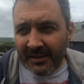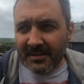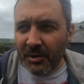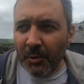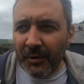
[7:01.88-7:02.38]

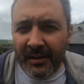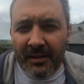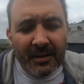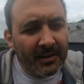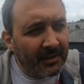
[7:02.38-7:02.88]
Hills. Coat Hill,
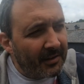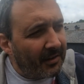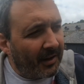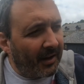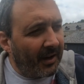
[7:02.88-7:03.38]

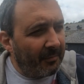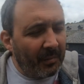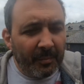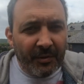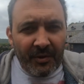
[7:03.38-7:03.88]
um,
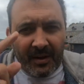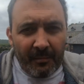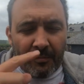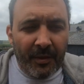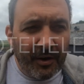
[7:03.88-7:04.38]
I'll put the
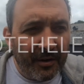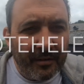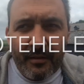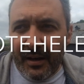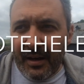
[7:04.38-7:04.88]
name there.
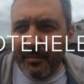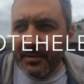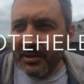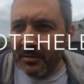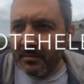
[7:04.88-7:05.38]
Um,
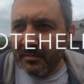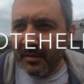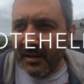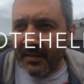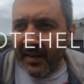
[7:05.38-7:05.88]
so
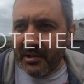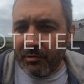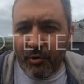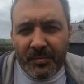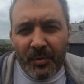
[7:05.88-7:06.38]

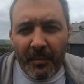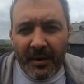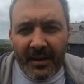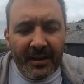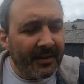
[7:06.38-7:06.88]
National Trust
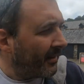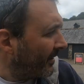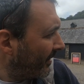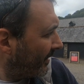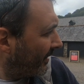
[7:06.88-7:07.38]
property again.
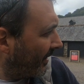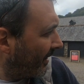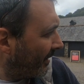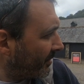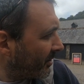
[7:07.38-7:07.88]

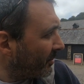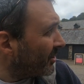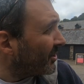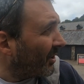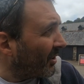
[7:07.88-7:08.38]
Um, so we're
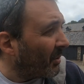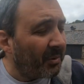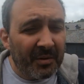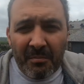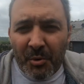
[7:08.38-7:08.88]
just going to go
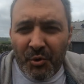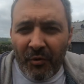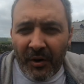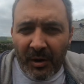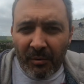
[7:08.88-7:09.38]
and mooch
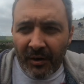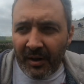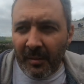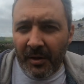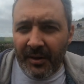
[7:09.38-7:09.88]
around here. We've got a
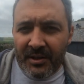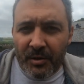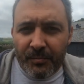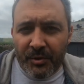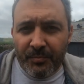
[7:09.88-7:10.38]
couple of
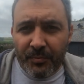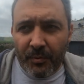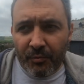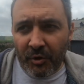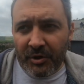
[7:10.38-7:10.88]
National
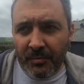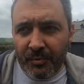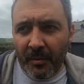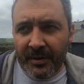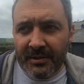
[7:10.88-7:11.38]
Trust
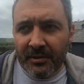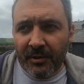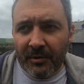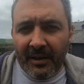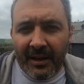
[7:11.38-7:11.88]
properties to
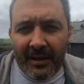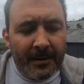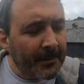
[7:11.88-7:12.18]
do today.